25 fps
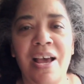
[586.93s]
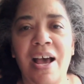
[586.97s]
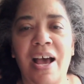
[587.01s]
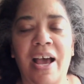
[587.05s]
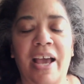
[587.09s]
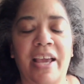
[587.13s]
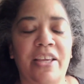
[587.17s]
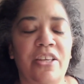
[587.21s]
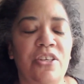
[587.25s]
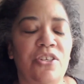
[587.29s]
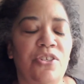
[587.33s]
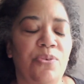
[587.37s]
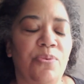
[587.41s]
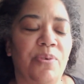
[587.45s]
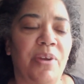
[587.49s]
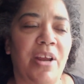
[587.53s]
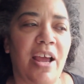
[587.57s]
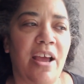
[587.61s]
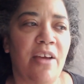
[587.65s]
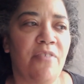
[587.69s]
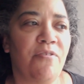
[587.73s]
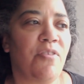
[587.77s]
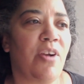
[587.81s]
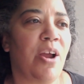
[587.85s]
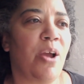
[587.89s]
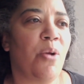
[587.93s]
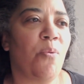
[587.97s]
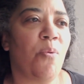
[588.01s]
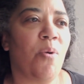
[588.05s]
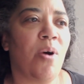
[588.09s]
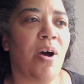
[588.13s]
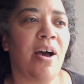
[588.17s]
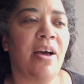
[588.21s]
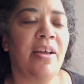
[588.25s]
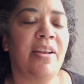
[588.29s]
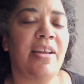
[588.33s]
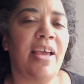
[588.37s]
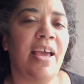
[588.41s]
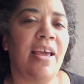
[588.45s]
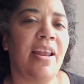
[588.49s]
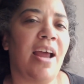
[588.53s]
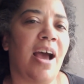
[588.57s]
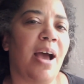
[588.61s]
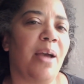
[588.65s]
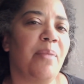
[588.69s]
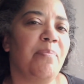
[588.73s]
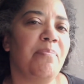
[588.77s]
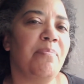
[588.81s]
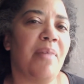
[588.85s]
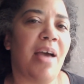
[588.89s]
I can do whatever I want. And
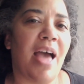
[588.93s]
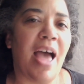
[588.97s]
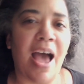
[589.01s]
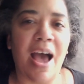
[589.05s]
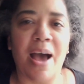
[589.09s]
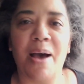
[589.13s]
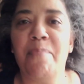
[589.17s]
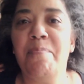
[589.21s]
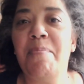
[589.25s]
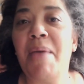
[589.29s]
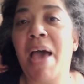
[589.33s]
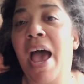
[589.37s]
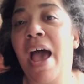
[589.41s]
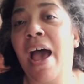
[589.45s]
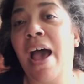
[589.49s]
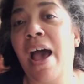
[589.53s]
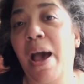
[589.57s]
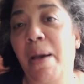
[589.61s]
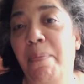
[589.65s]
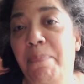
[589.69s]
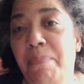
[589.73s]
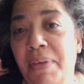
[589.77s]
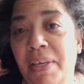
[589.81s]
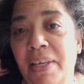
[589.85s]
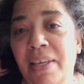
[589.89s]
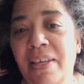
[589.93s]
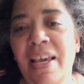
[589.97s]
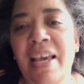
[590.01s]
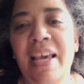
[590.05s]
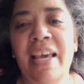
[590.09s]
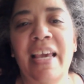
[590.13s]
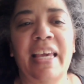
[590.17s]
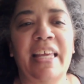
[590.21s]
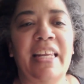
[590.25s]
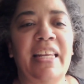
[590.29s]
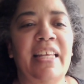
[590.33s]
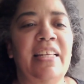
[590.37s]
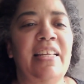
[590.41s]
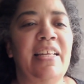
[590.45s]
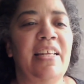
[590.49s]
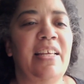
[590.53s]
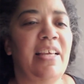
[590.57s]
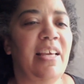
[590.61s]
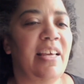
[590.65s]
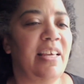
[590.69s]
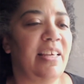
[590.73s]
I'm happy in it.